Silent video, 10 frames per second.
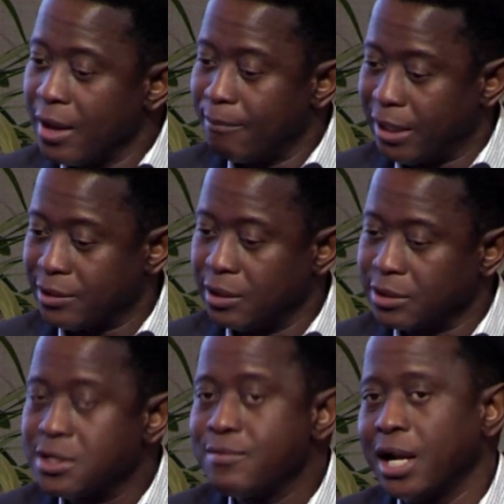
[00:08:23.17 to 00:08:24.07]
But
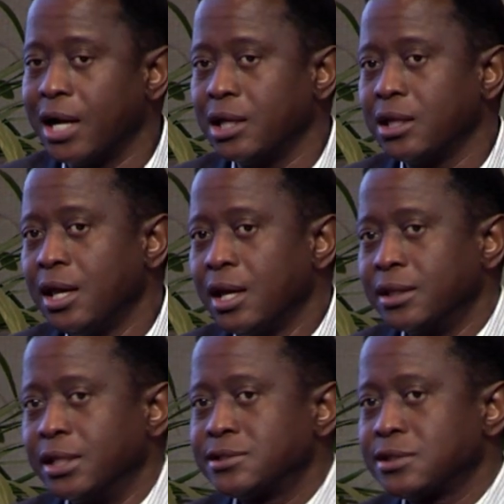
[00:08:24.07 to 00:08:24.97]
similarly,
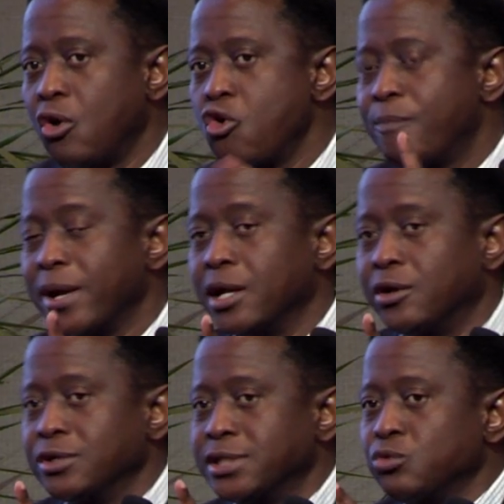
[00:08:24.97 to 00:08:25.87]
this opens the
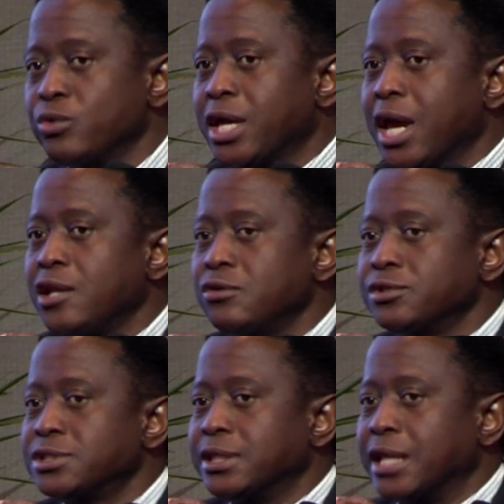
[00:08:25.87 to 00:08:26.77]
doors that we can
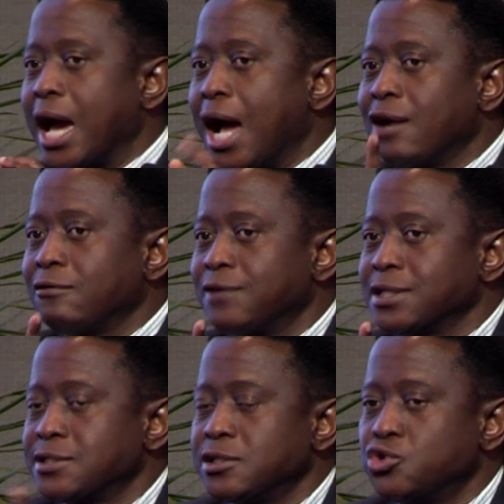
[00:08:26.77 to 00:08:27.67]
use the
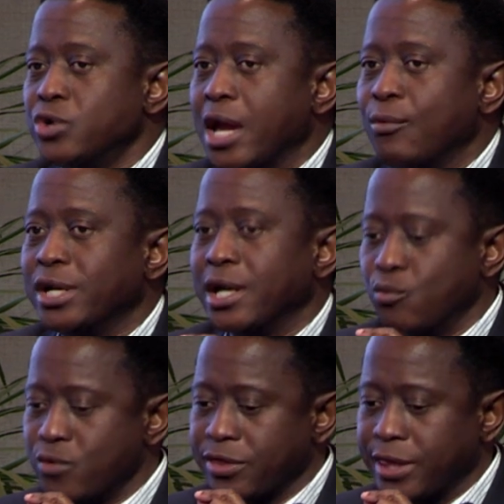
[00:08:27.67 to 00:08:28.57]
alphas to label
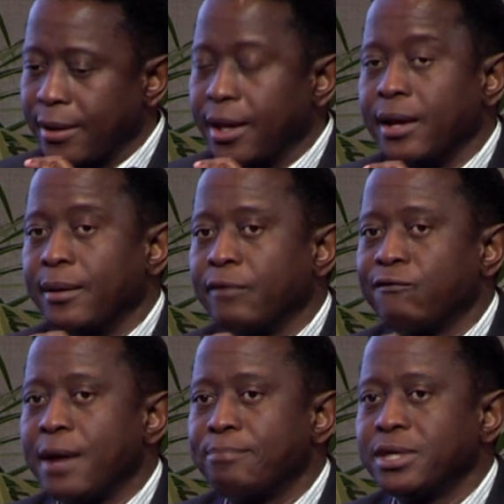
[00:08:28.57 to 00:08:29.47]
them with the
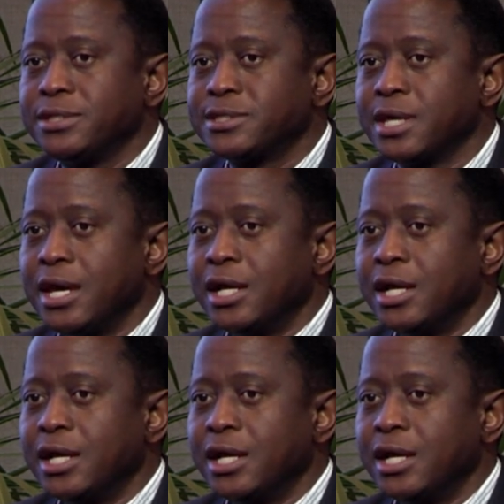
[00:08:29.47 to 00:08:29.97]
FAPs,